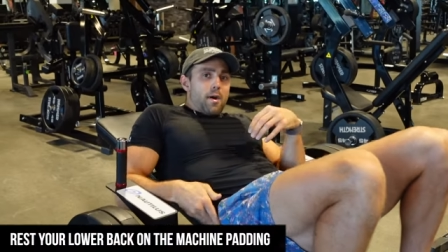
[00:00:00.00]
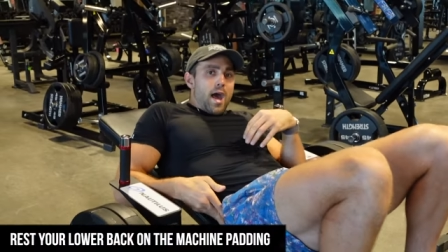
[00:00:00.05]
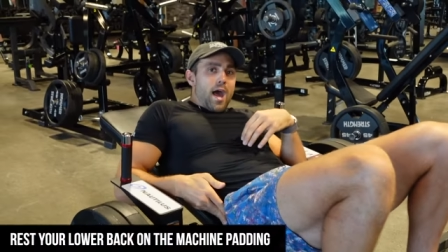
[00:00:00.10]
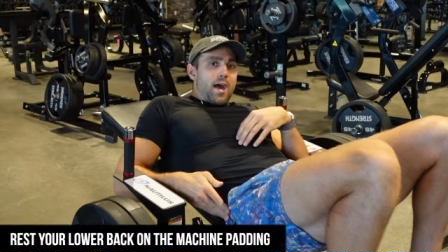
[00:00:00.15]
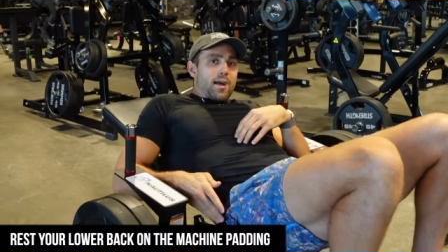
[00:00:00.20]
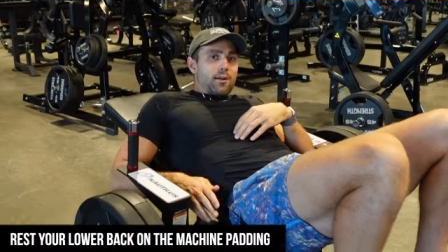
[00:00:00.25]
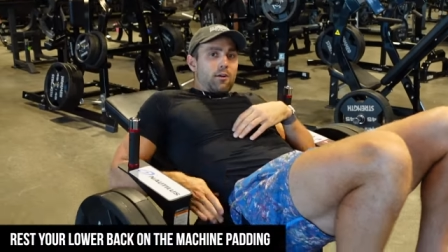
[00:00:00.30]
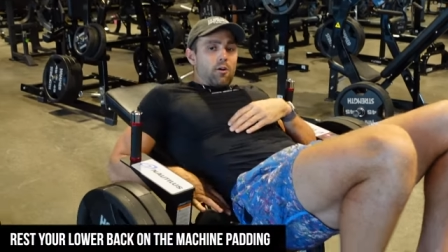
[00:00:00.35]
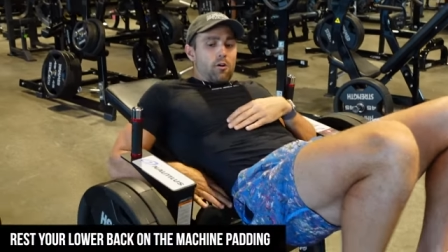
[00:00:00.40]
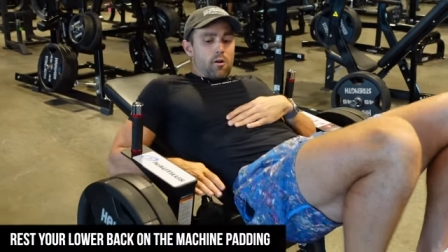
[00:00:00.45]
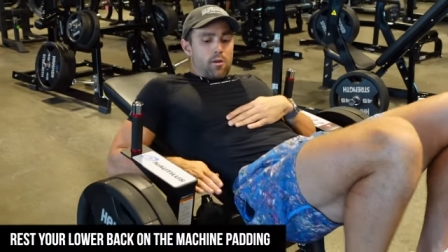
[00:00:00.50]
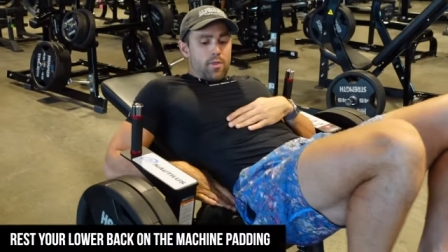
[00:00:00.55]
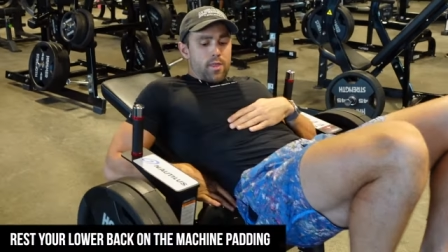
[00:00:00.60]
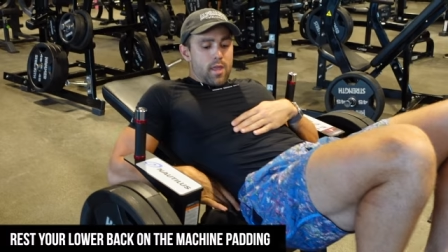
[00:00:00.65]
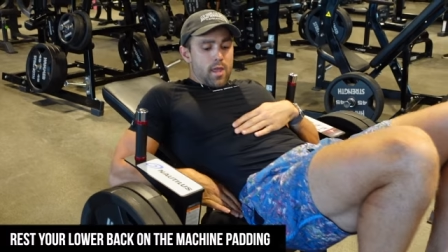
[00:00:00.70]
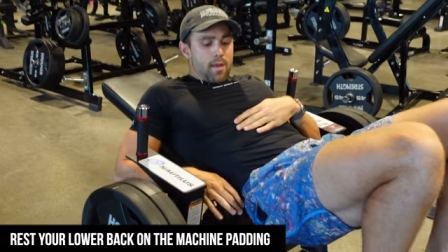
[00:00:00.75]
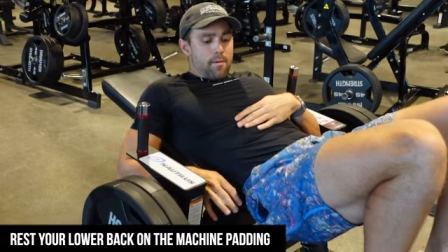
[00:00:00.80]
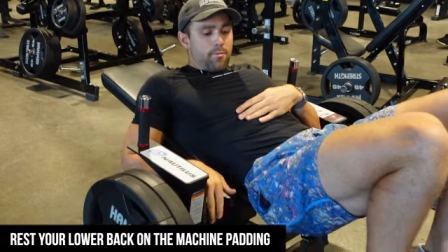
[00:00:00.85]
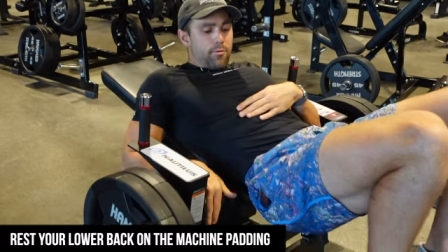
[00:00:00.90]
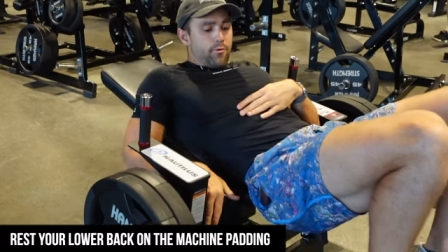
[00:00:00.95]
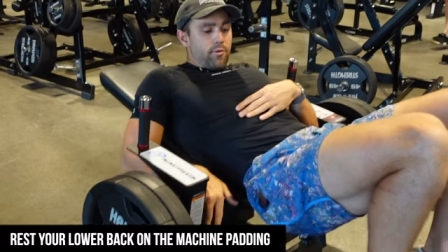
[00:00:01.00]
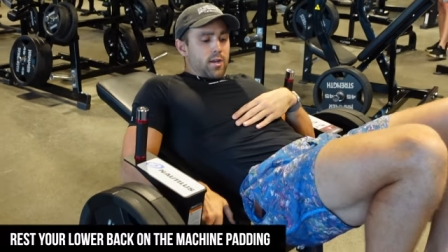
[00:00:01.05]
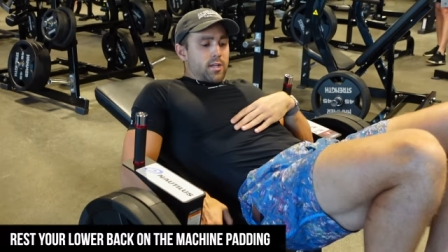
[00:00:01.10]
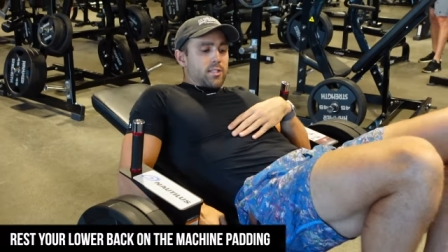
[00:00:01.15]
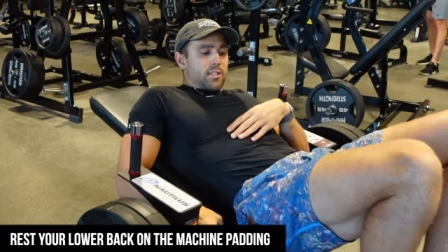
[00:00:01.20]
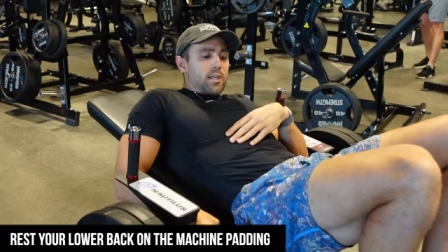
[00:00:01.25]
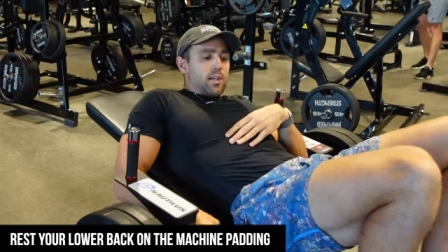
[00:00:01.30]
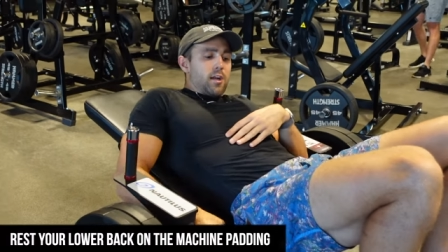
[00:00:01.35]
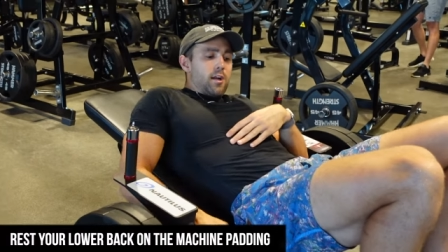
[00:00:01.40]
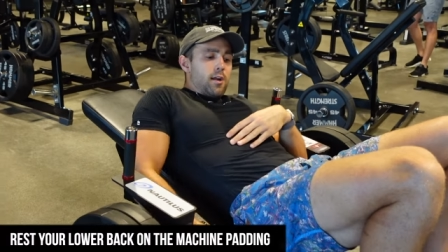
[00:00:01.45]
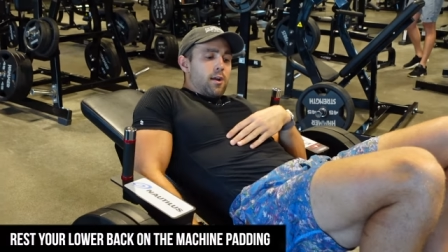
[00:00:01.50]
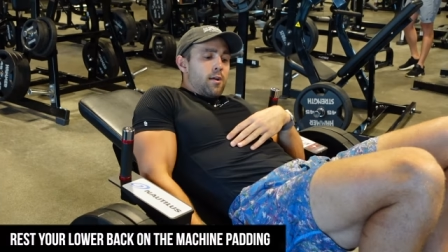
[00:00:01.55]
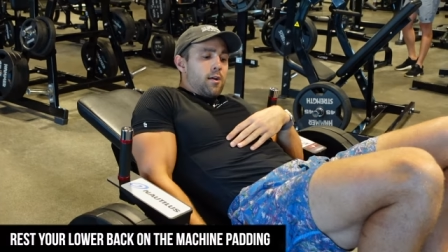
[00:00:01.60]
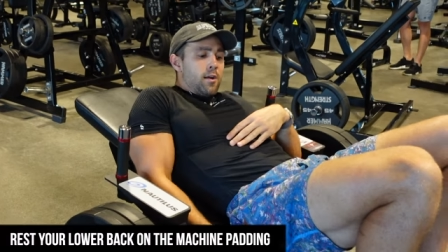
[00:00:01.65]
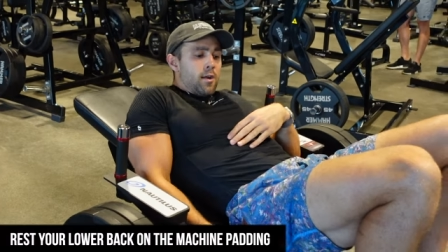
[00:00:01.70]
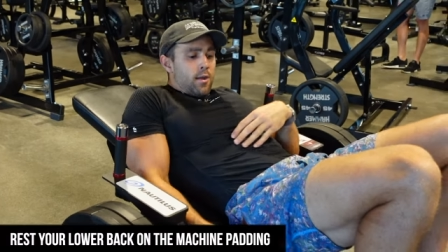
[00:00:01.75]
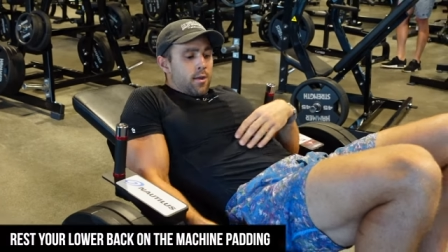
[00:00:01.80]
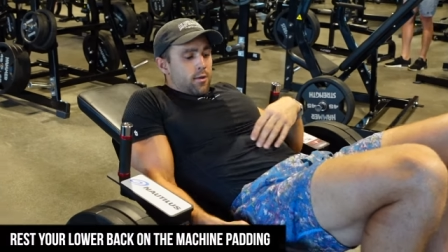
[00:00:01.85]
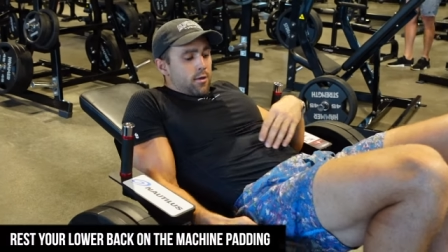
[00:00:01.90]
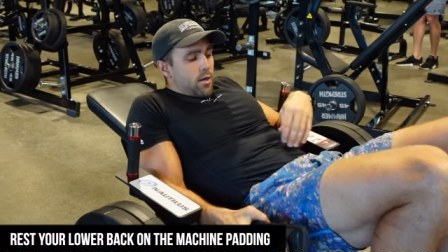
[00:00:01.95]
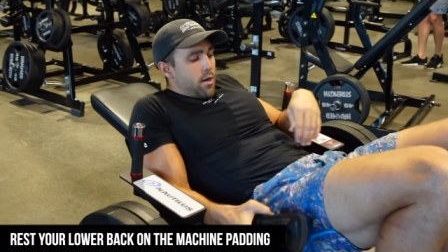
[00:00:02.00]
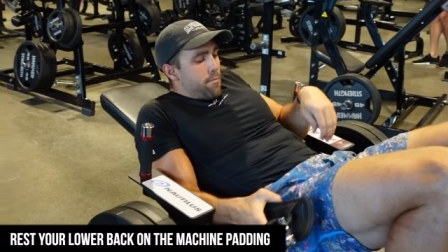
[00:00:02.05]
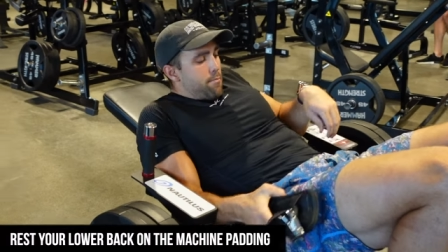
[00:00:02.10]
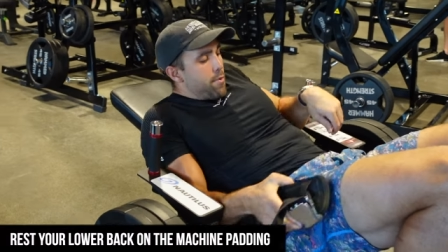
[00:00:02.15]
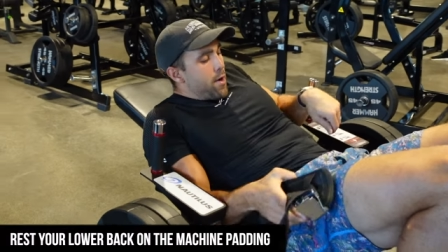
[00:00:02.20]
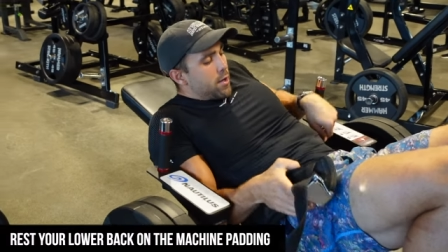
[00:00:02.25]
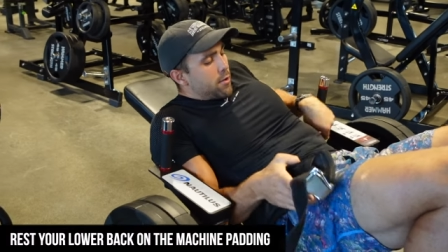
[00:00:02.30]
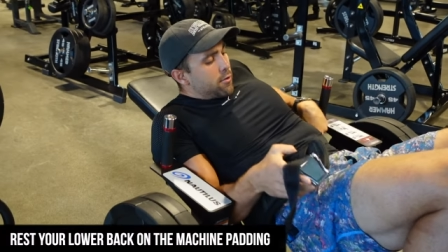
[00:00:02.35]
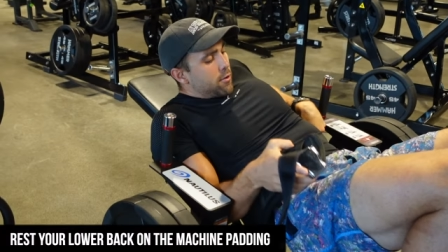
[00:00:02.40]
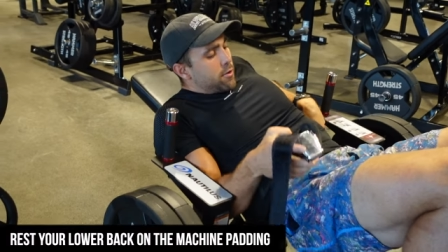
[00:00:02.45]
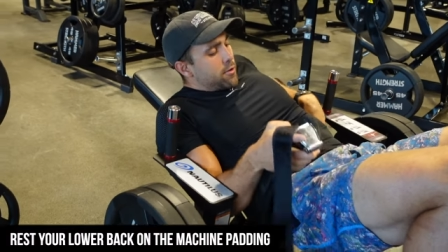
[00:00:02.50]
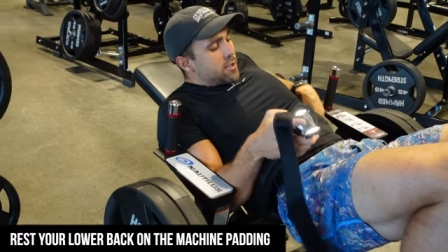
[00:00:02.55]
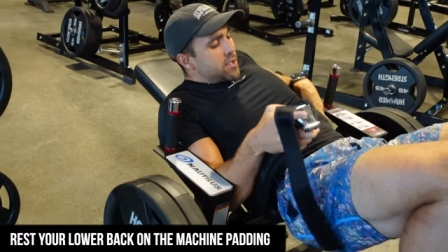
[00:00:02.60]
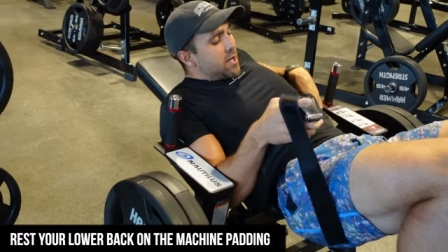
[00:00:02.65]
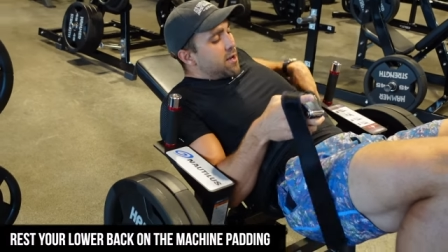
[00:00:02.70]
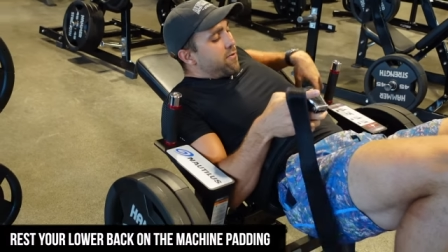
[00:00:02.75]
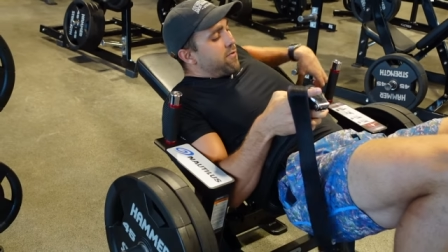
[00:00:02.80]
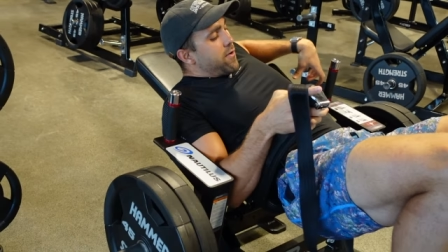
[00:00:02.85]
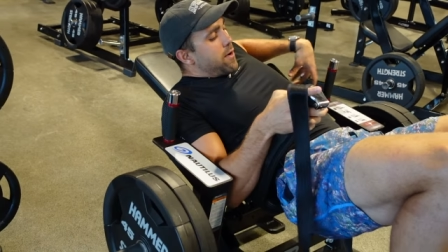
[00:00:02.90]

back on the hip thrust here. You're gonna buckle yourself